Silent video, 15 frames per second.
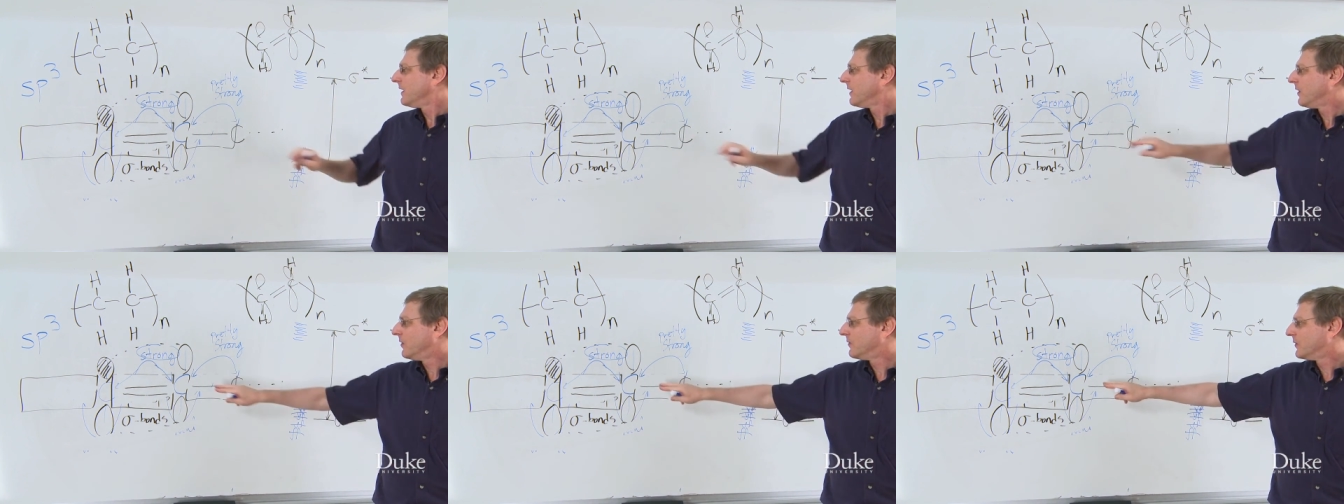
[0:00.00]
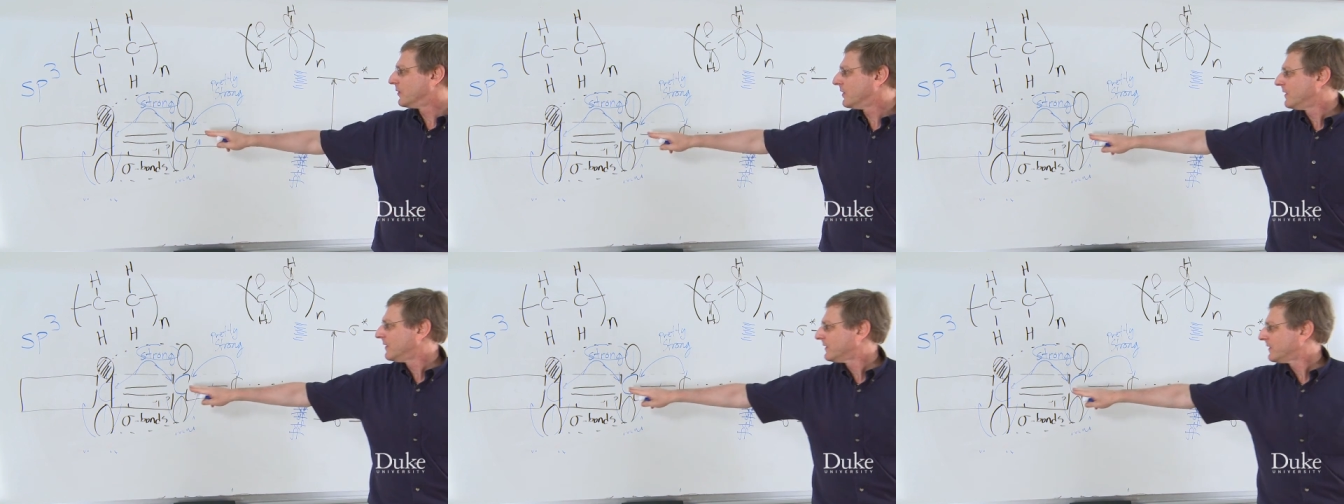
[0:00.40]

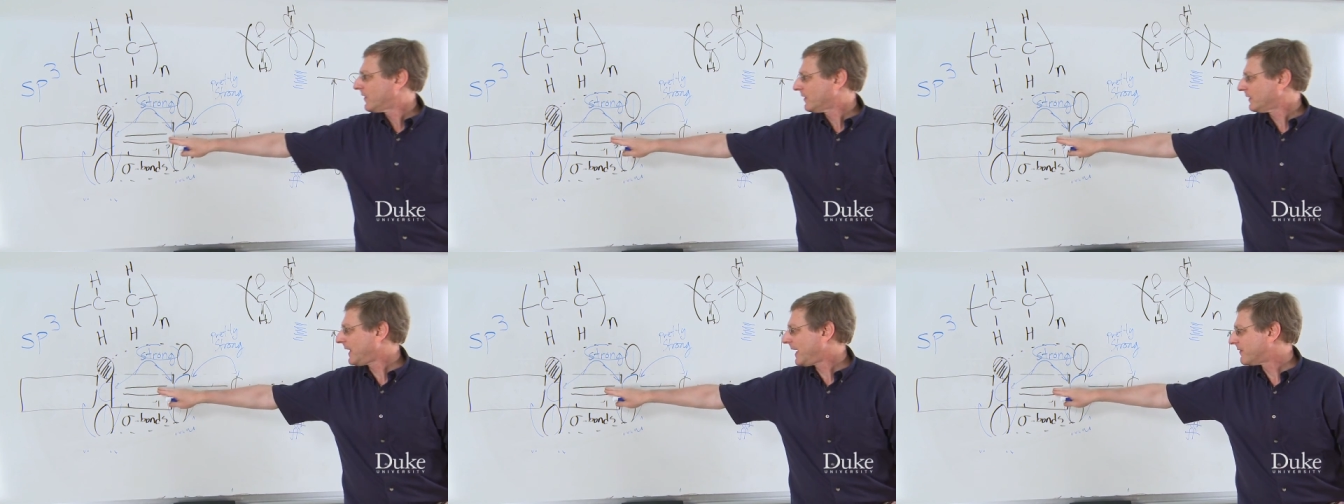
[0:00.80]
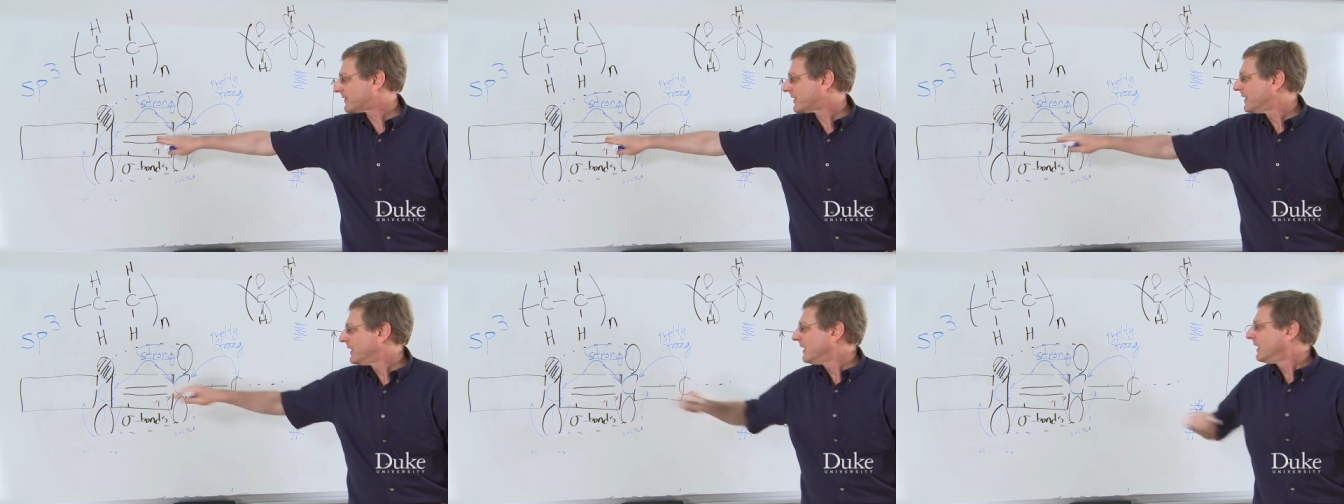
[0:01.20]
over to the
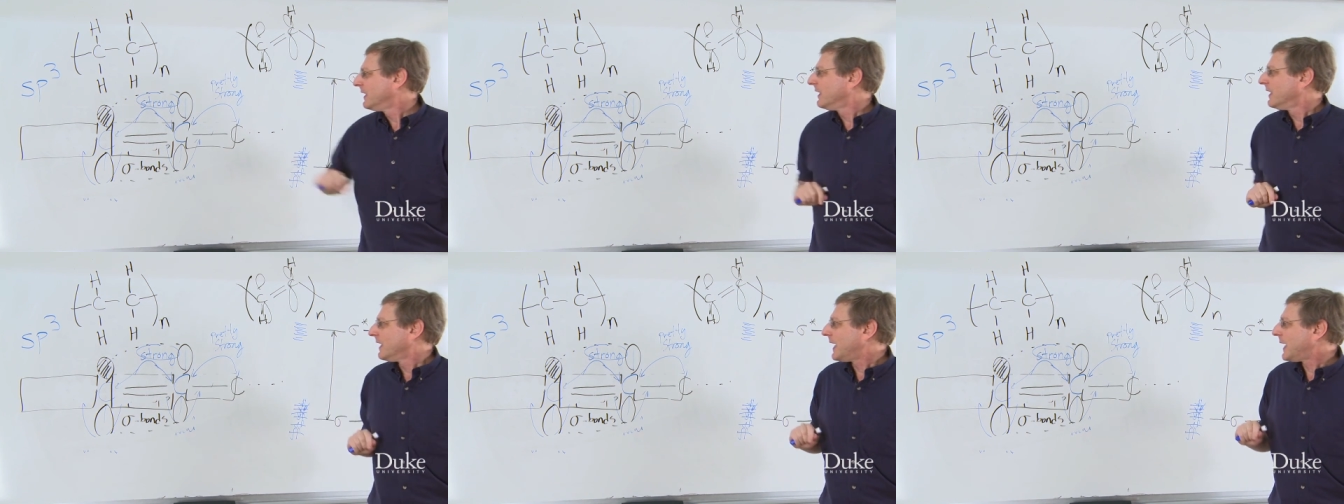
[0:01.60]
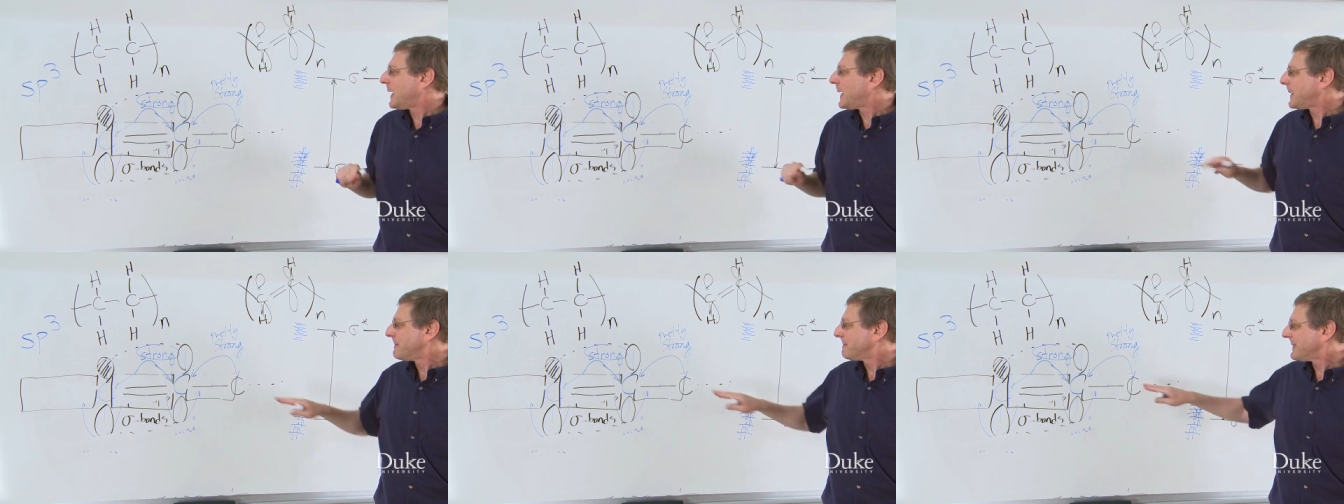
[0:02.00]
left.
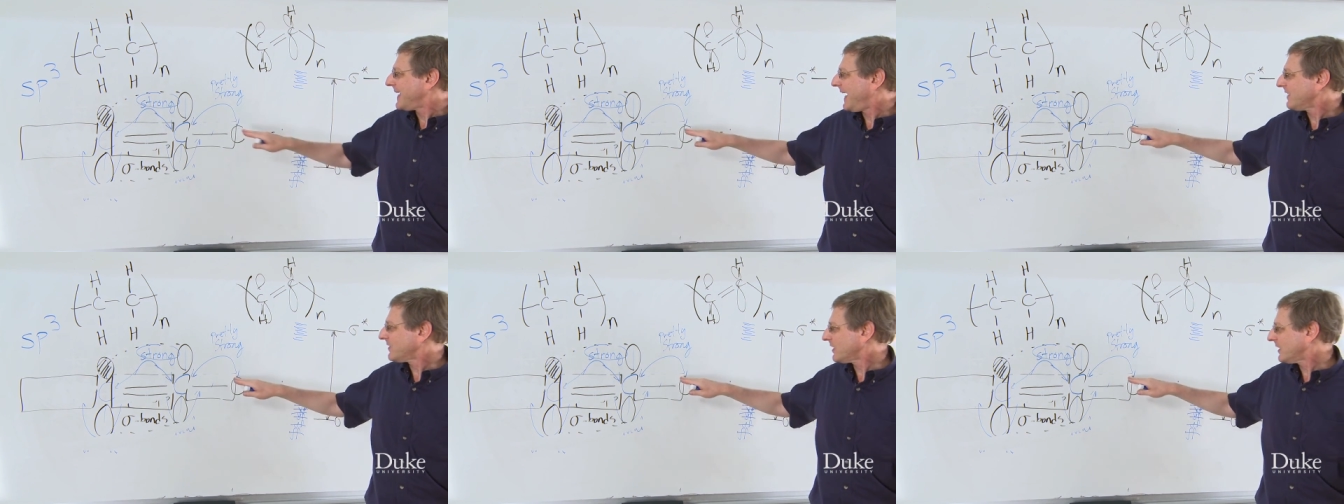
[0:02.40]
As a